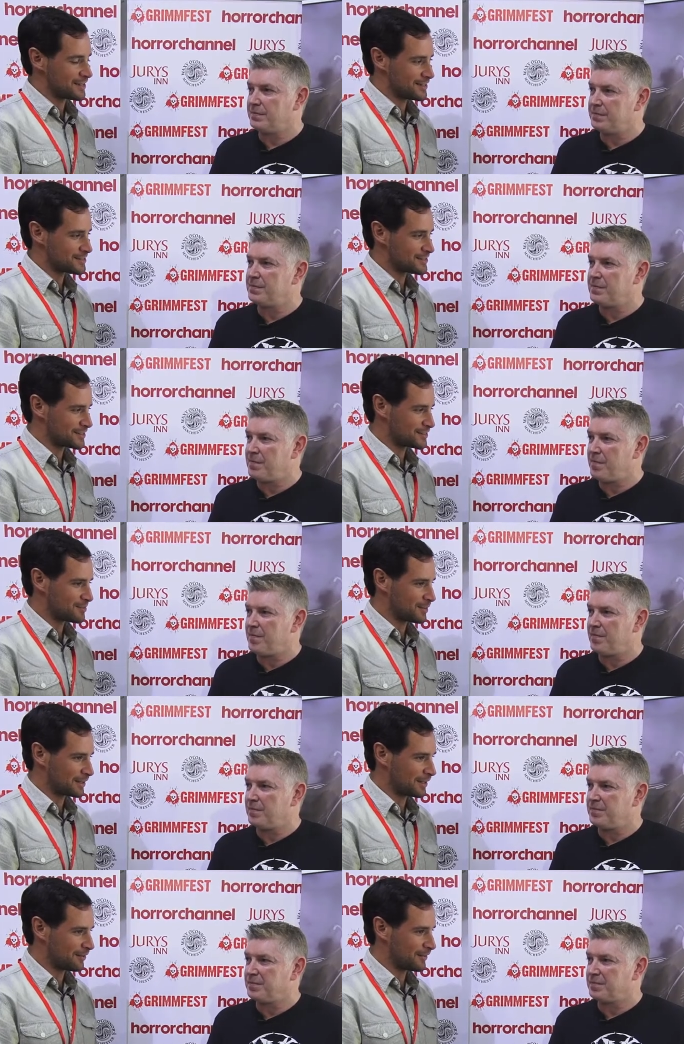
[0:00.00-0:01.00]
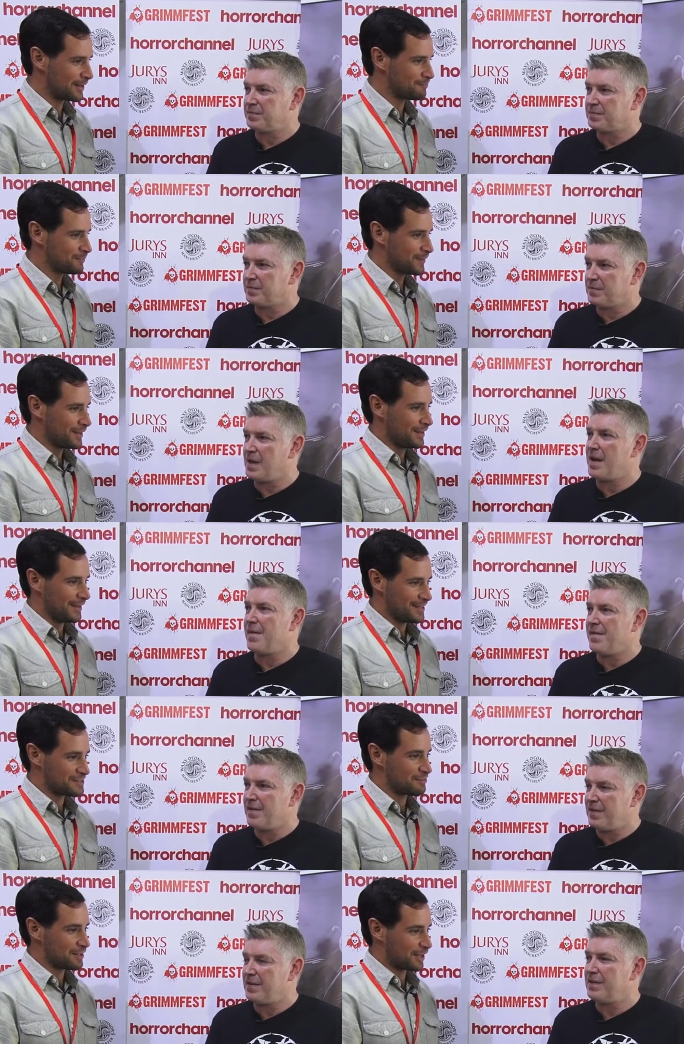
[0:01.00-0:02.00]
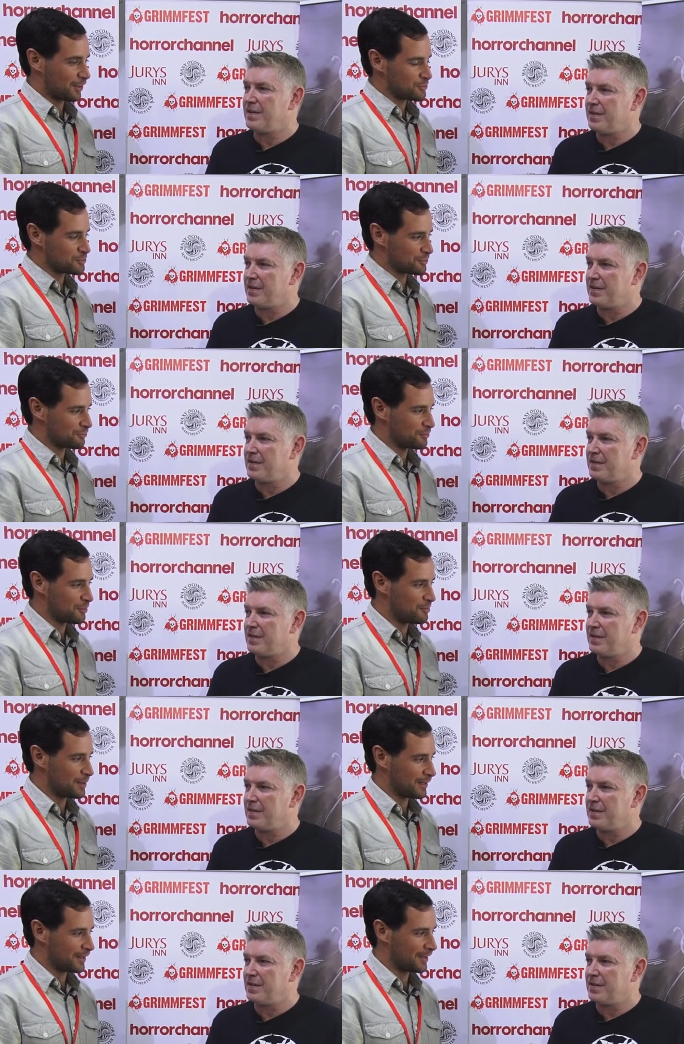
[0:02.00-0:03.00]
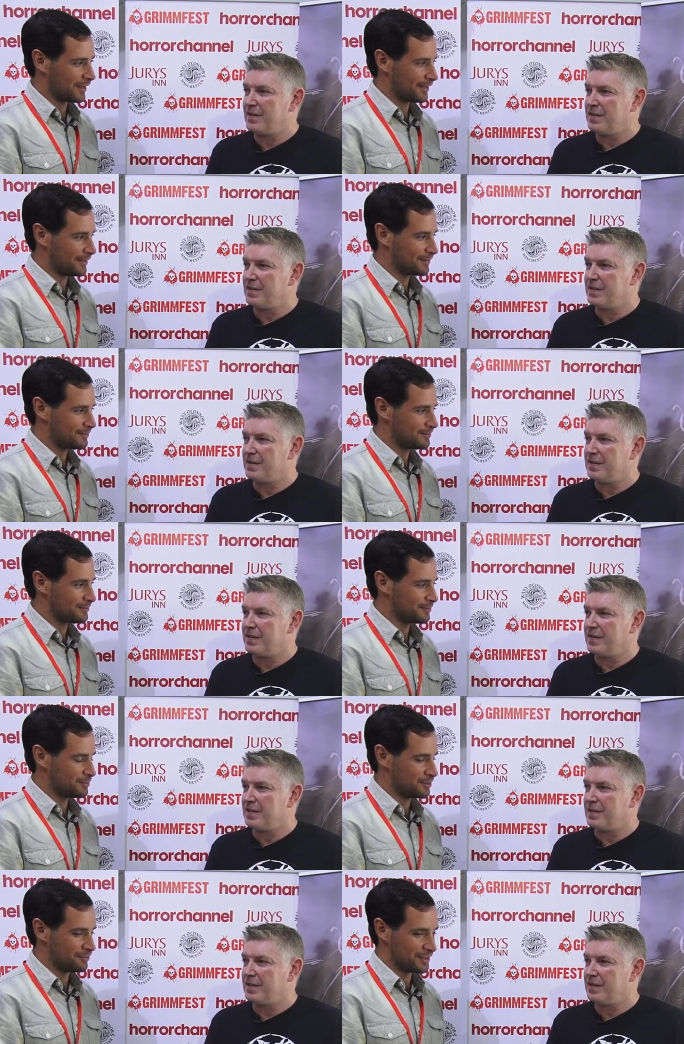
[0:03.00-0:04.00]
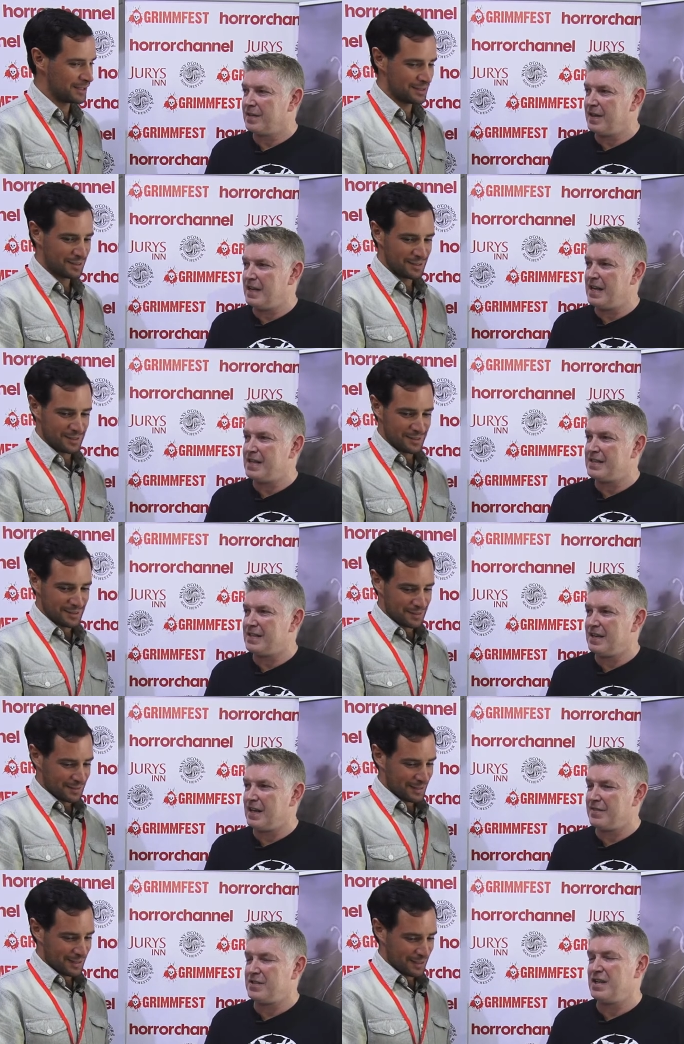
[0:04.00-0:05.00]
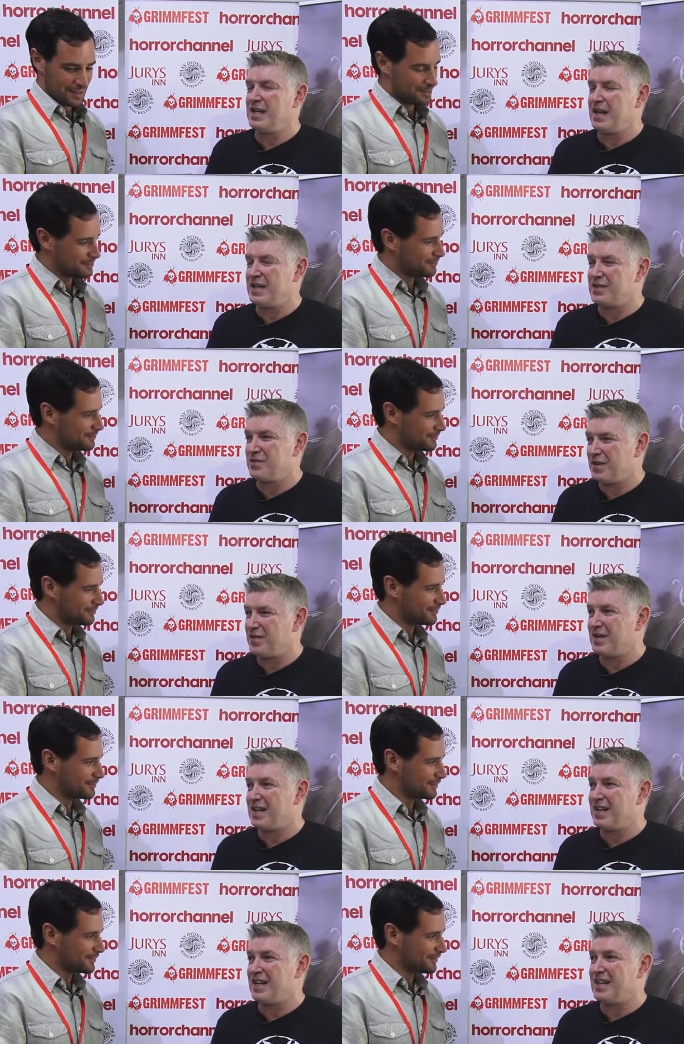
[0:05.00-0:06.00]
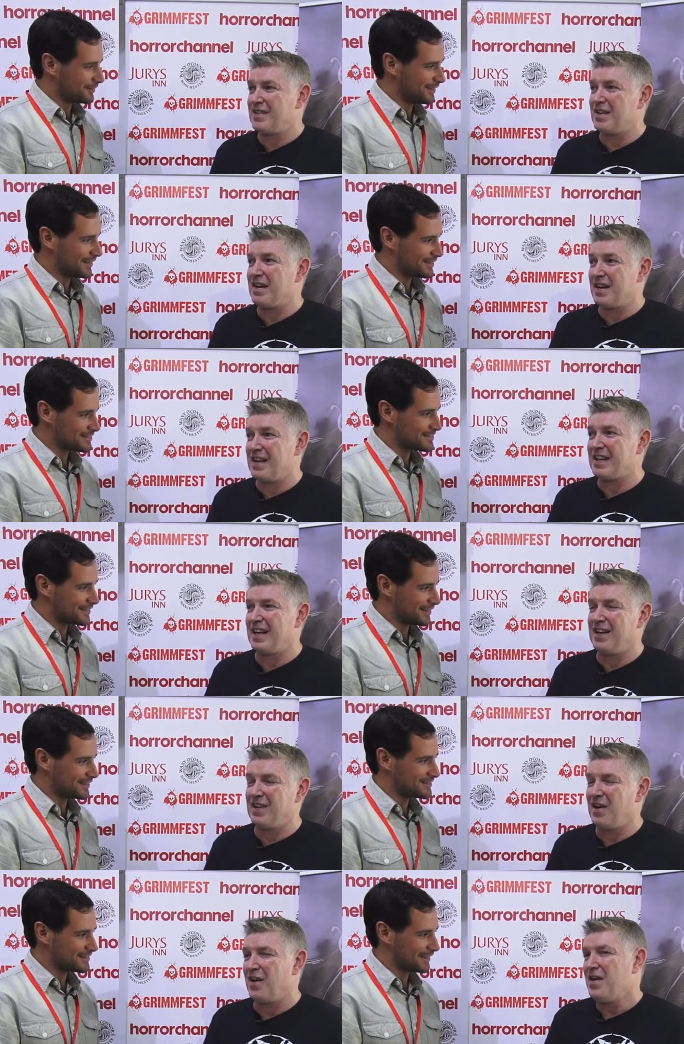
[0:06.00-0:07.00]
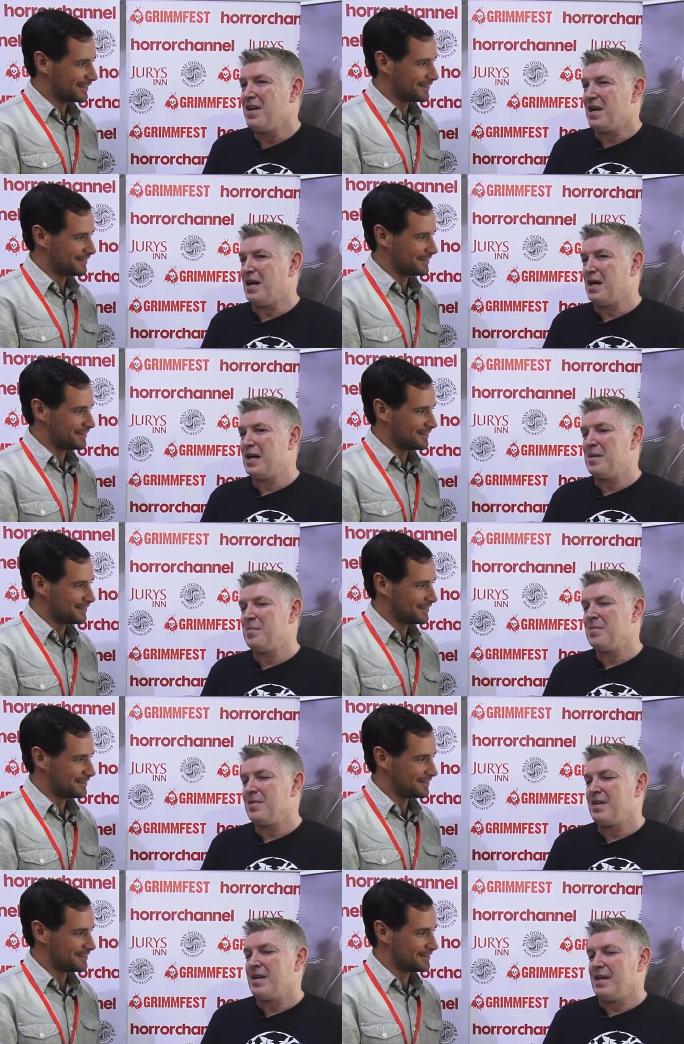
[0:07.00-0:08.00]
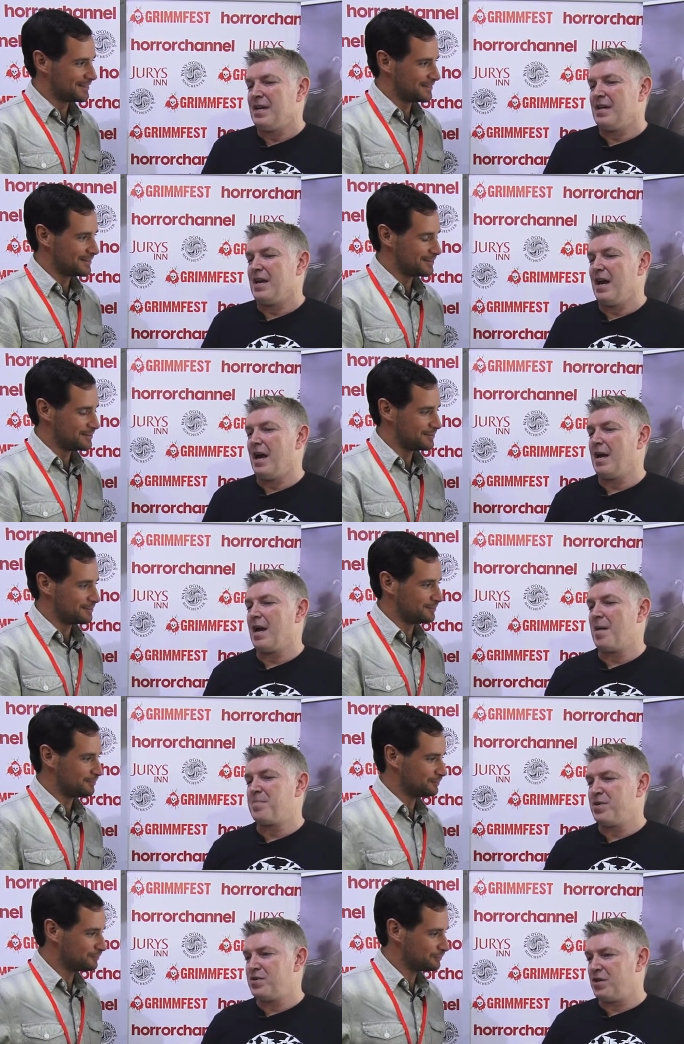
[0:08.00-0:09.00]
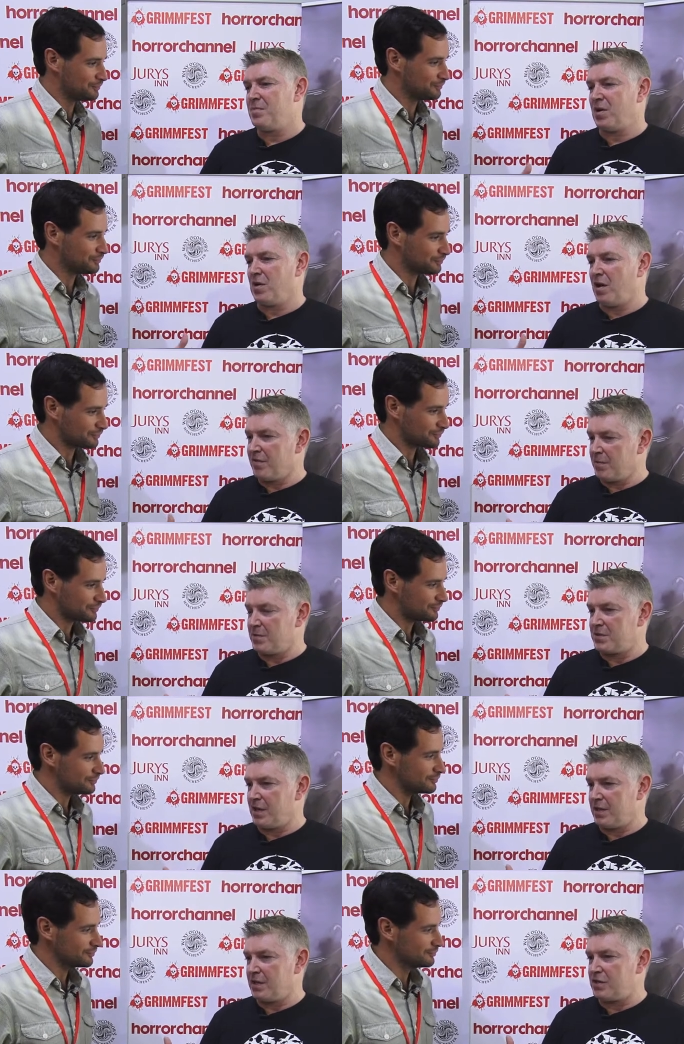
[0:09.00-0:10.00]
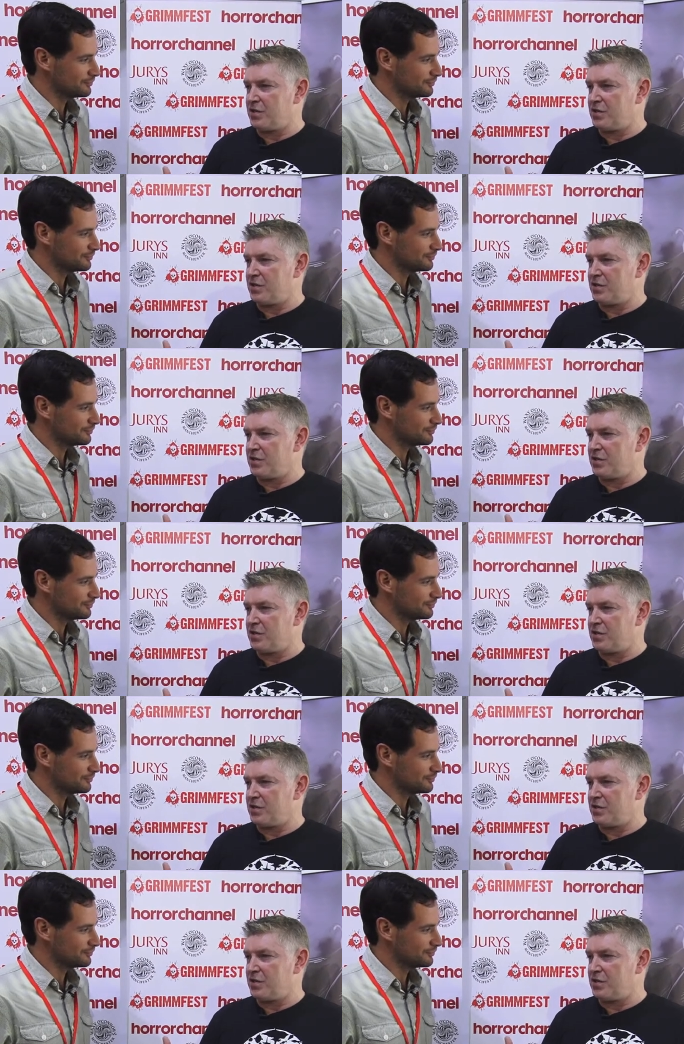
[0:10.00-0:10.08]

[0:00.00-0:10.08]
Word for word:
Speaker 1: that there's still something down there. Yeah. It's a very claustrophobic uh, movie.
Speaker 2: It is. I've seen it and it's really, really good. I, li I like it a lot. Um, I, I, presume a lot of it was done in the